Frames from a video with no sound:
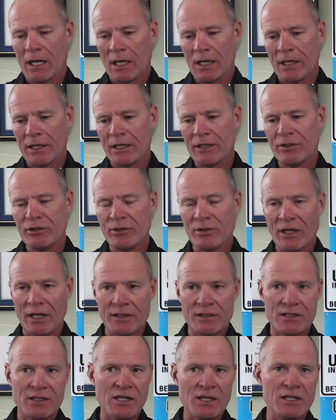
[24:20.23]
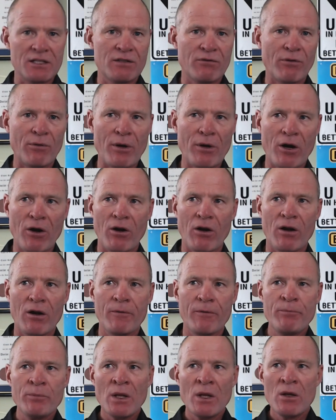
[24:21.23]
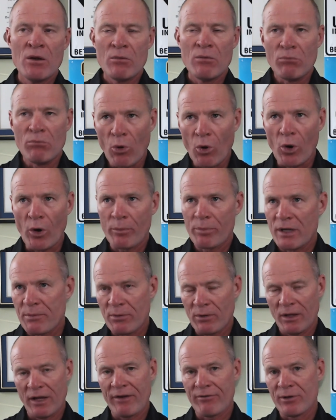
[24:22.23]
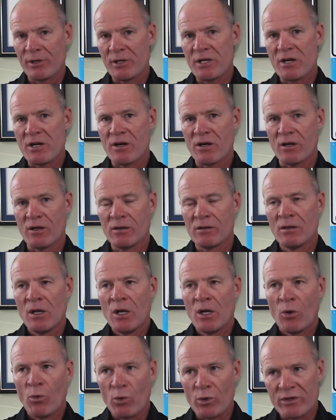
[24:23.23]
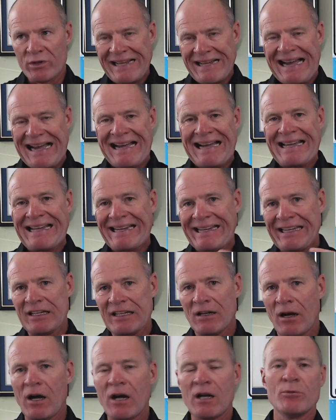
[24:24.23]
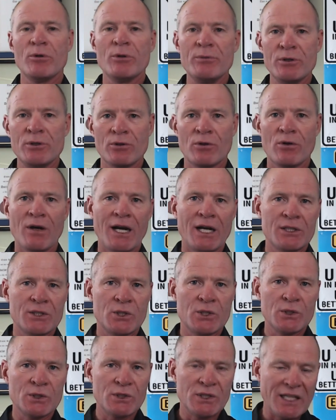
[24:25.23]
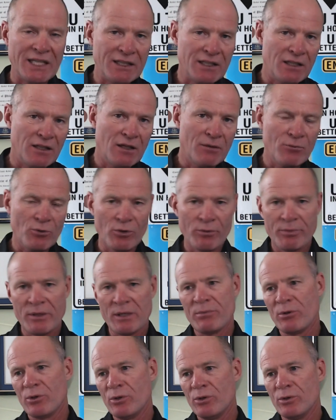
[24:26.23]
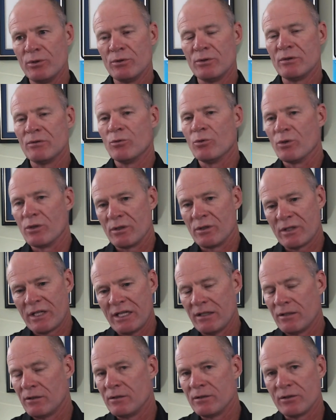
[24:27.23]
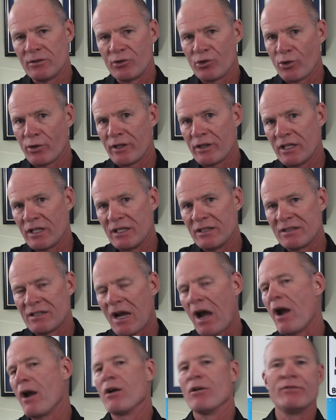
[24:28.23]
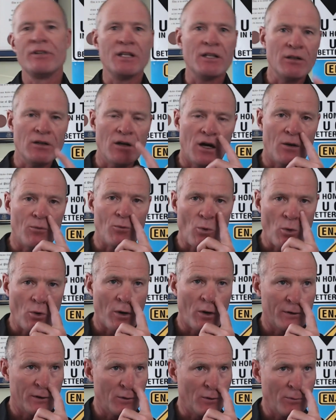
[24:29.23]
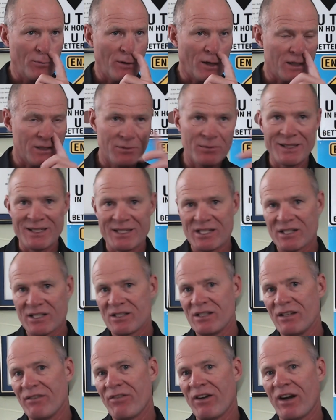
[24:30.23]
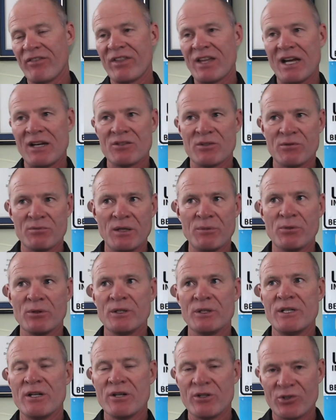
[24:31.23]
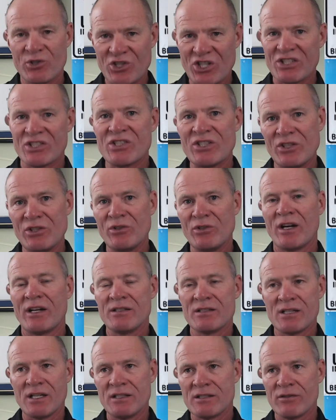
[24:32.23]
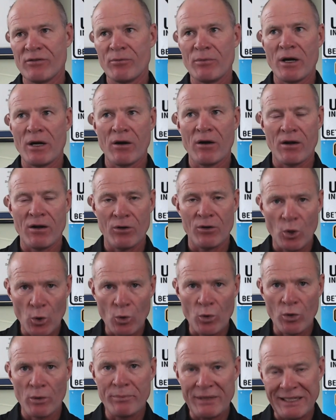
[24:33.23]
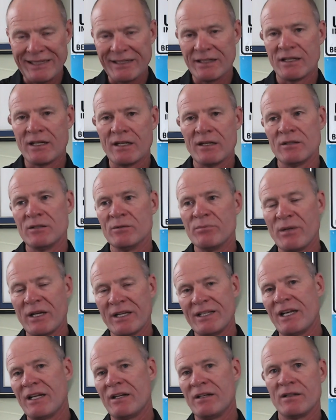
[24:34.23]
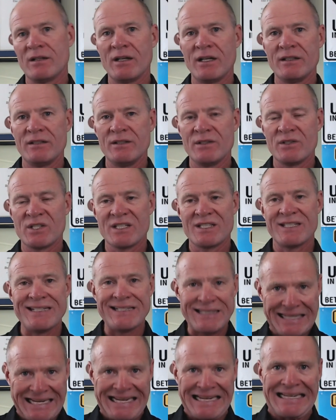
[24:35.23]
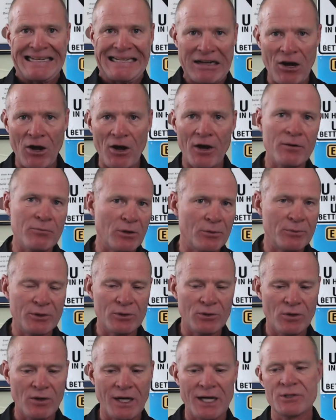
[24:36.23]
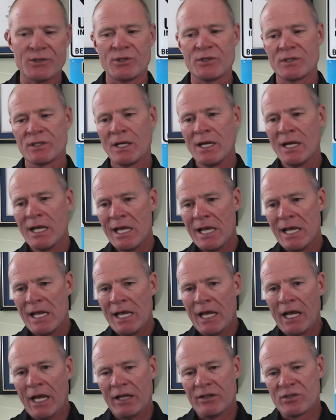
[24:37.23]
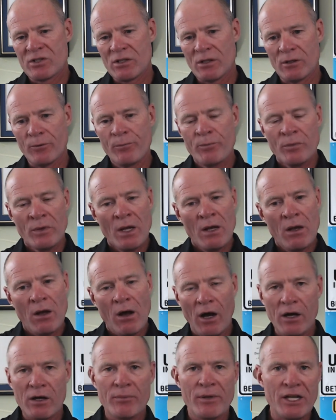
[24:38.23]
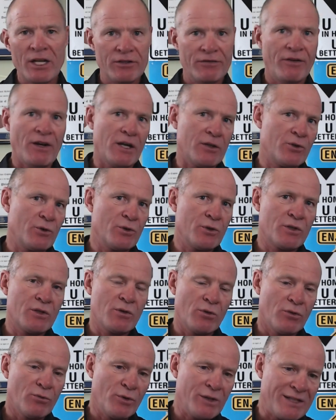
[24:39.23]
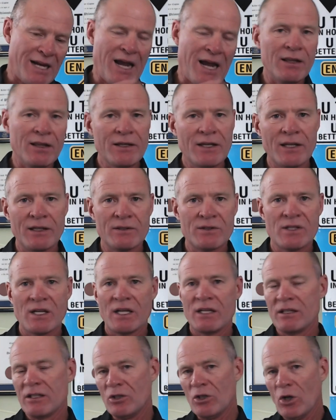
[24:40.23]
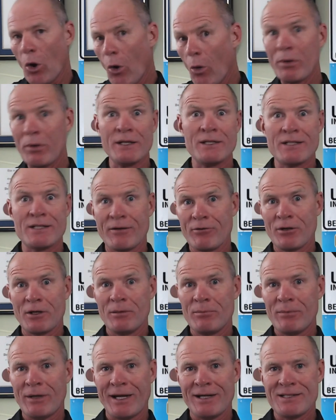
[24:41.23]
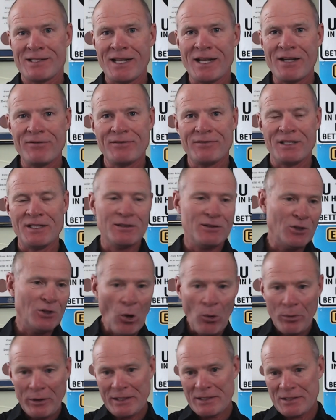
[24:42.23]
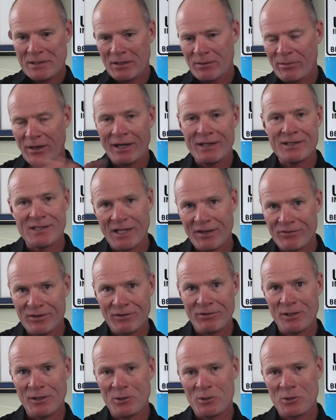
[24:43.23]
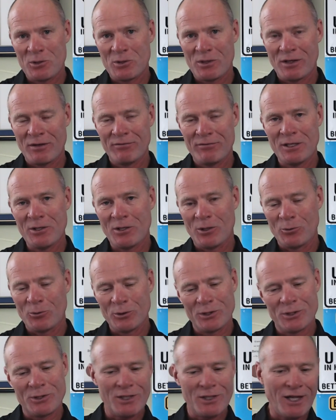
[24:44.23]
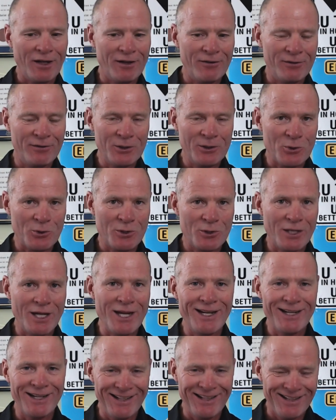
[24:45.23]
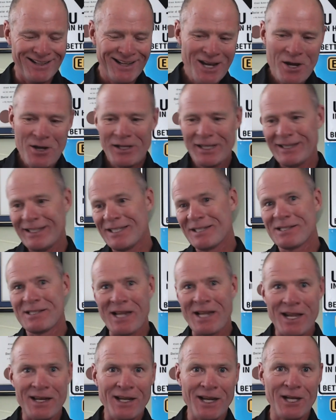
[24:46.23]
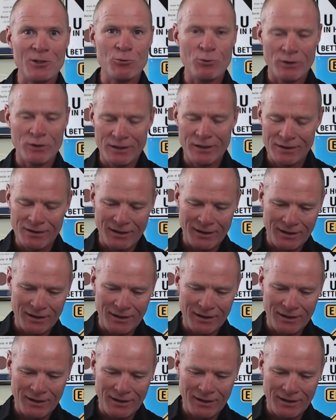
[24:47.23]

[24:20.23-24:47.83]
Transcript: In the United States of America, more people every year were dying in automobile crashes than the number of people who were killed during the entire Vietnam War. There were approximately 65,000 people a year just in the United States of America who were being killed by the end of the 1960s in automobile crashes. And so auto manufacturers sort of retaliated, saying that nobody's ever going to buy safety. Nobody's going to buy safety features on a vehicle, which is kind of interesting in this day and age when